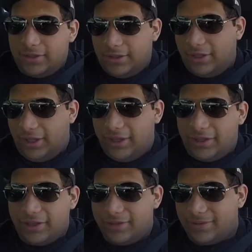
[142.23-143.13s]

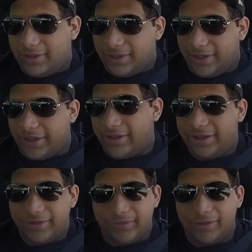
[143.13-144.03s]
But
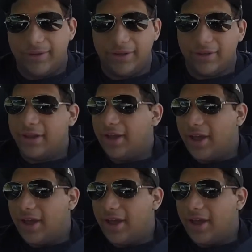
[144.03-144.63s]
yeah, maybe